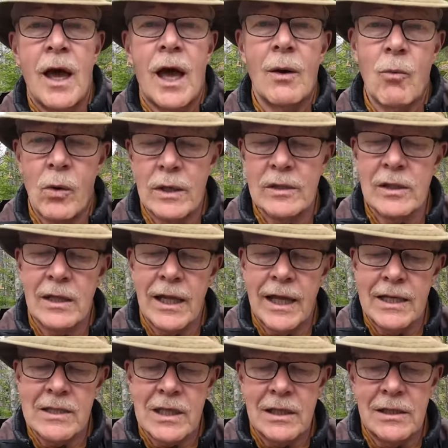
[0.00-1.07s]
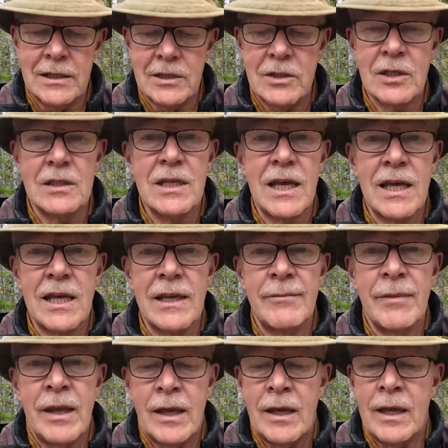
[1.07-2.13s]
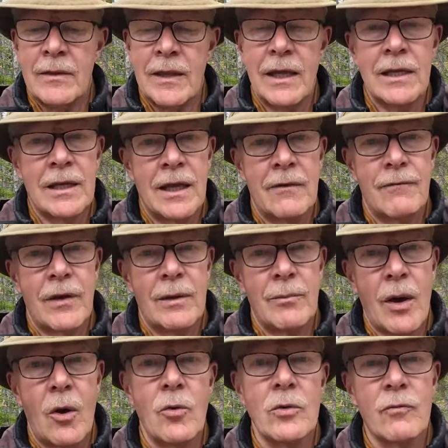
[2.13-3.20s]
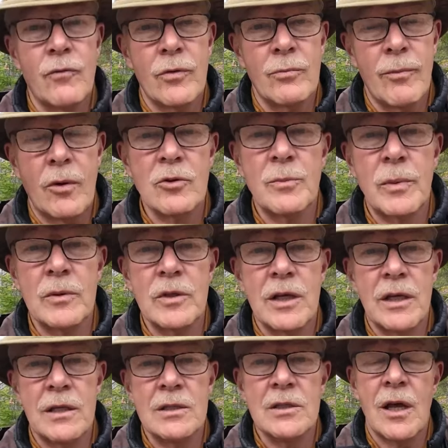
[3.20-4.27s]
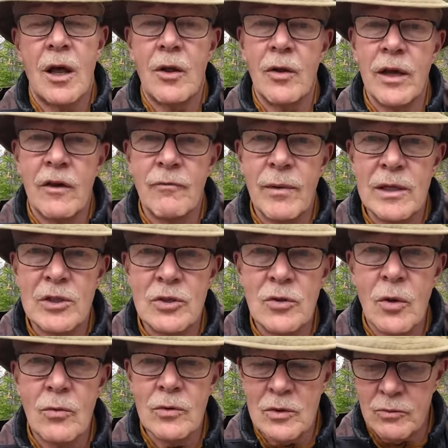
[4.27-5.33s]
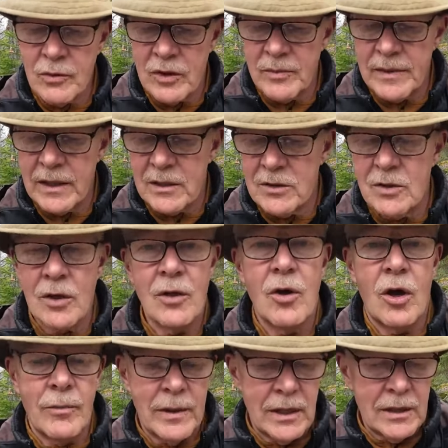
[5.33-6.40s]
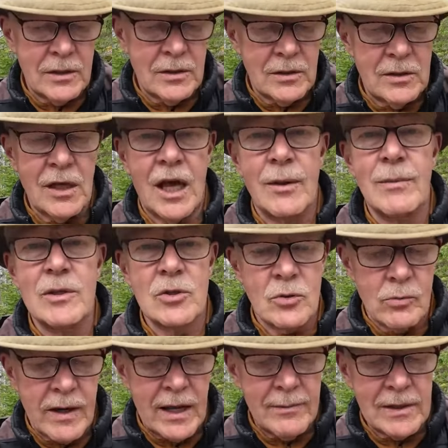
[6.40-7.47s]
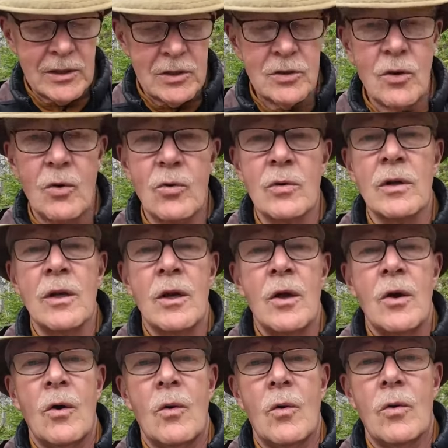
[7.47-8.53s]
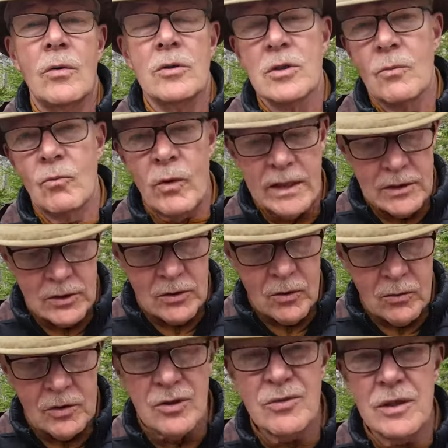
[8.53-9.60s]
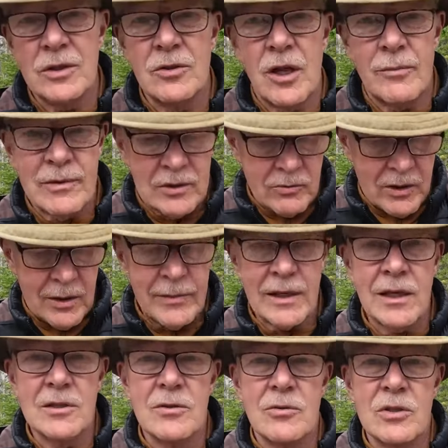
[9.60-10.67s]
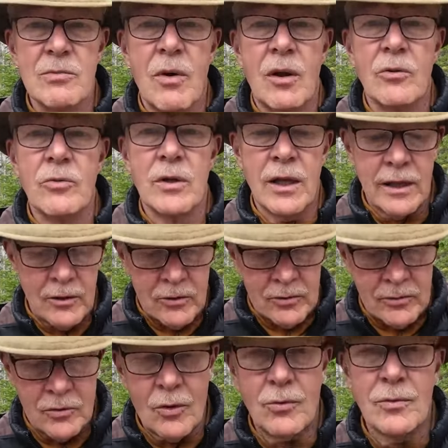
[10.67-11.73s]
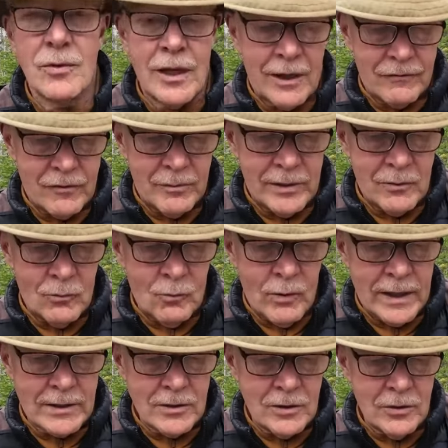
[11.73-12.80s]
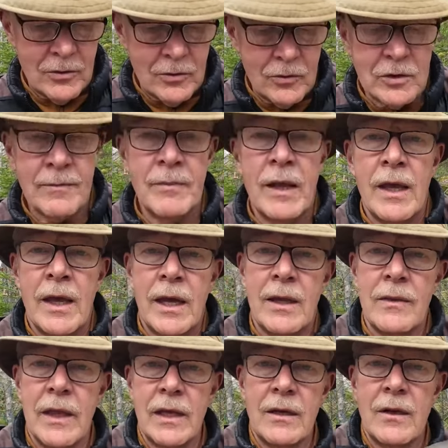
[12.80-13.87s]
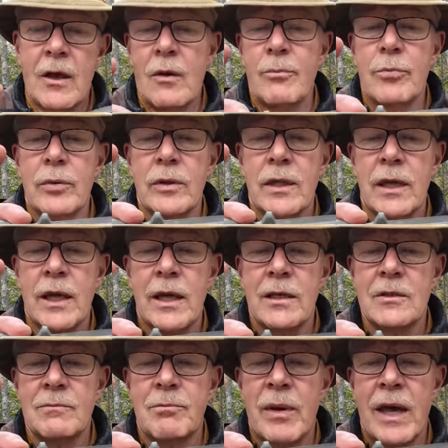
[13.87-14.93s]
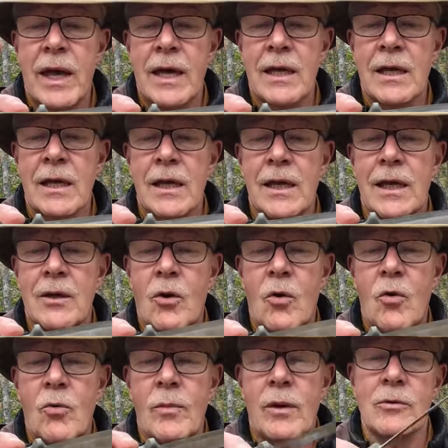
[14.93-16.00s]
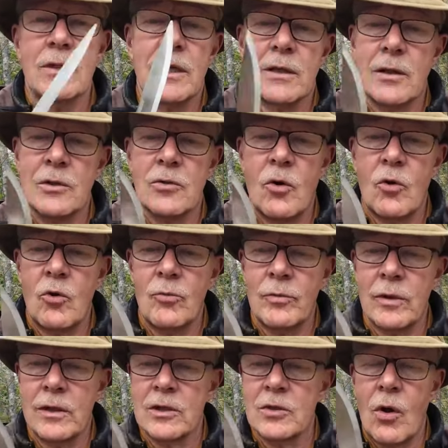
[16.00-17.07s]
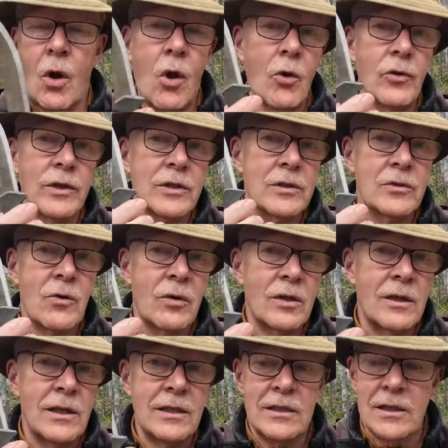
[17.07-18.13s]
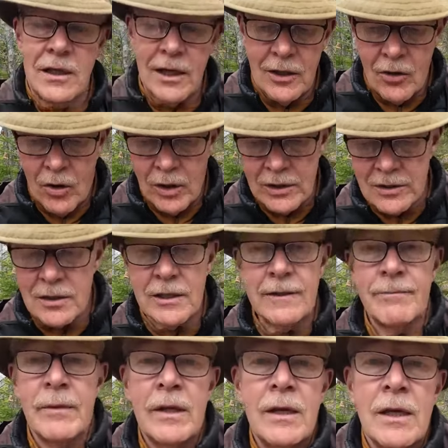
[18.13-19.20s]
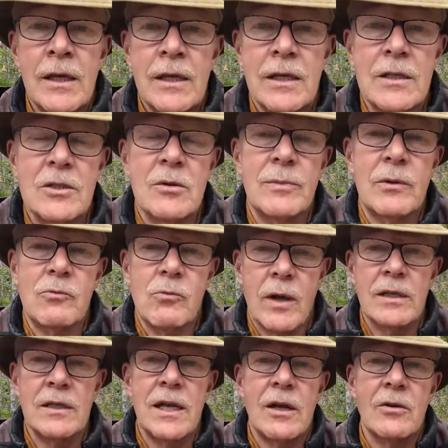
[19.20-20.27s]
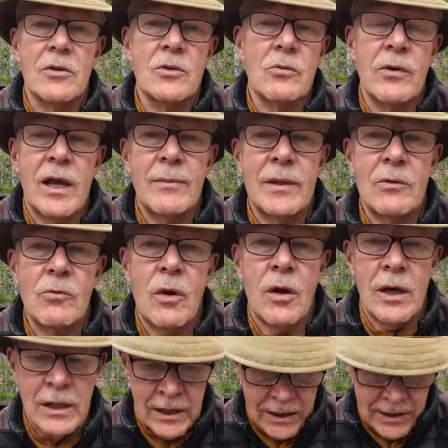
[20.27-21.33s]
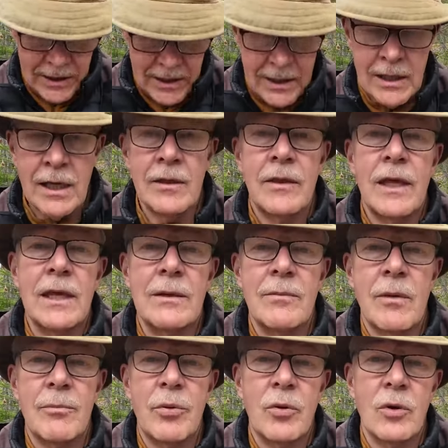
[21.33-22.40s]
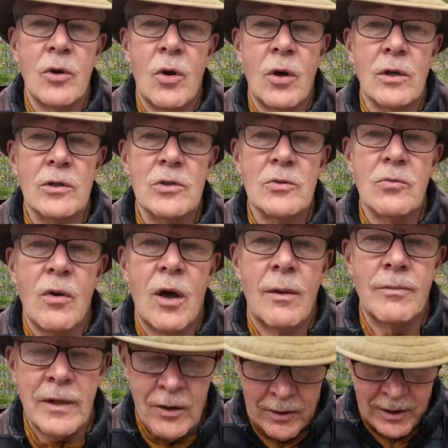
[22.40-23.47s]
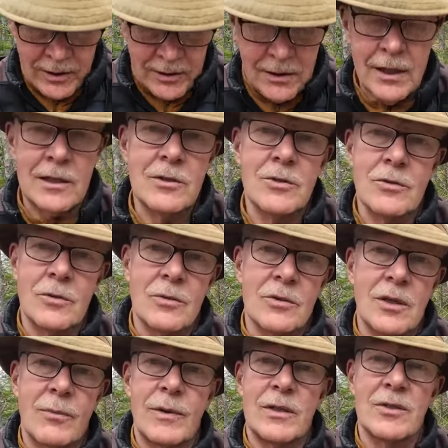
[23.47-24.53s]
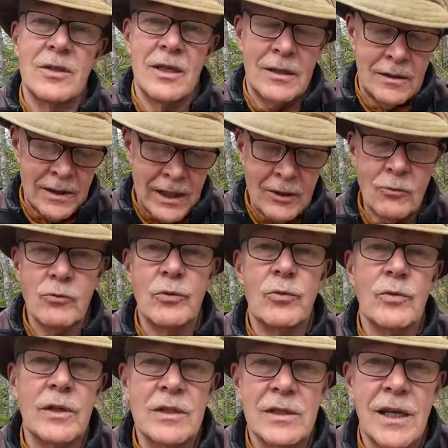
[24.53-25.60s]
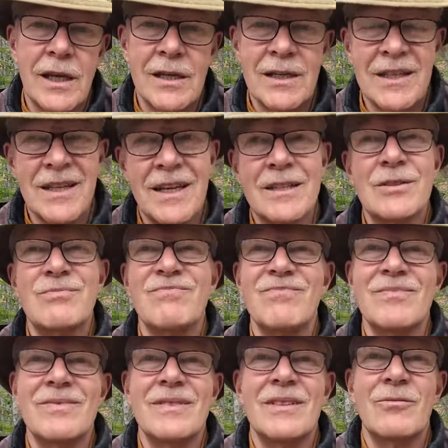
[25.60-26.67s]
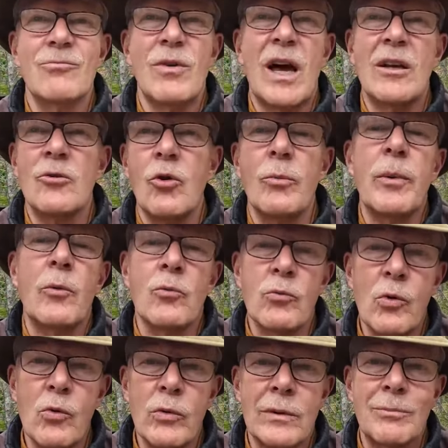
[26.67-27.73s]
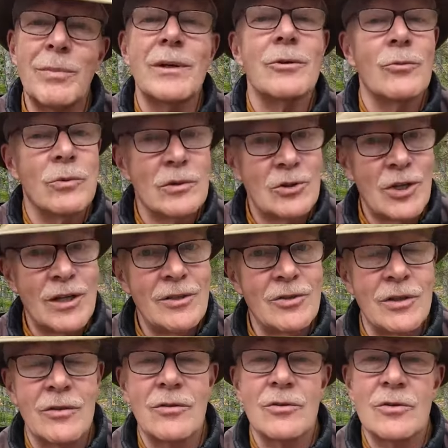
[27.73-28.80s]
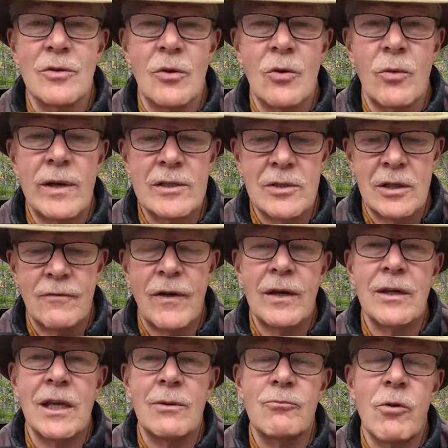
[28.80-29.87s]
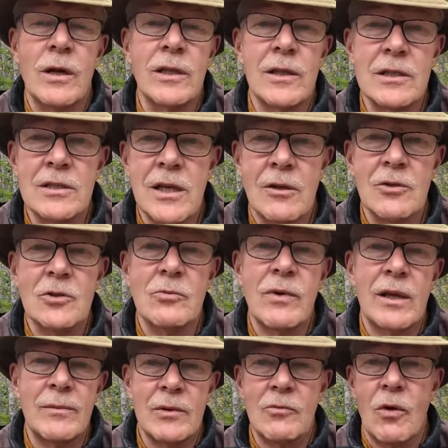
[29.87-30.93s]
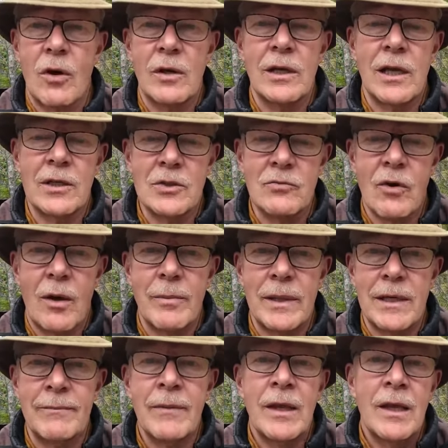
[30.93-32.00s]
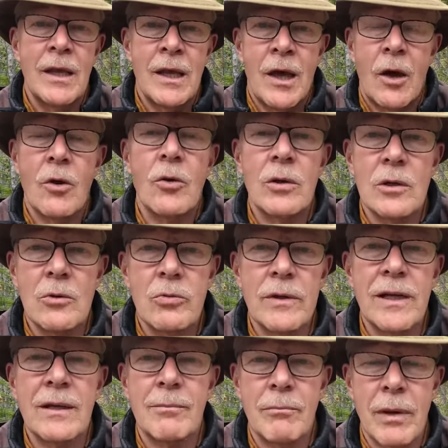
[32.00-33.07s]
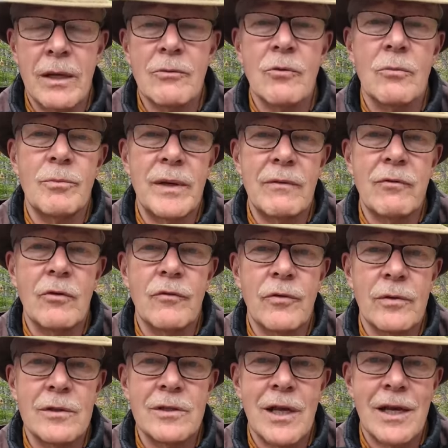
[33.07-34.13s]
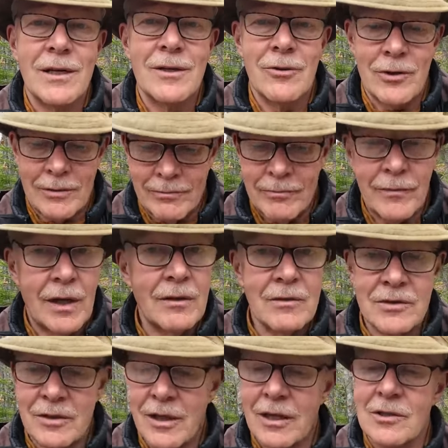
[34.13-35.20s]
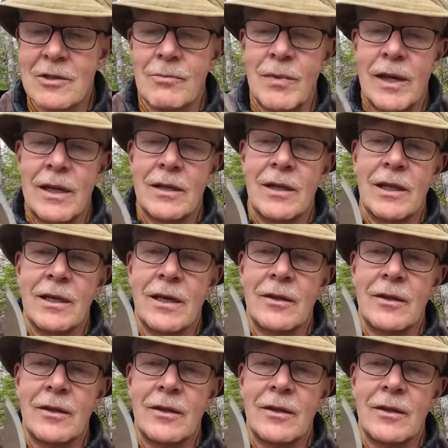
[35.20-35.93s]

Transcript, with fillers: I want it to last at least a day and then if I'm out for multiple days I'll have my stones with me, a combination diamond ceramic stone or some wet stones, usually diamond ceramic as they're smaller and lighter and don't have to be wet to use. And then I'll bring the edge back at home. I'll take this home. This All this is going to need today, honestly, is to be run down a ceramic rod and then put on a strop. Now, yes, someone's saying that'll ruin the Scandi edge well, I don't know about ruin, but it will change it. There's no question. If I keep running this down a ceramic rod and stropping it, I'm going to create a micro bevel for a secondary. I don't see that as a bad thing.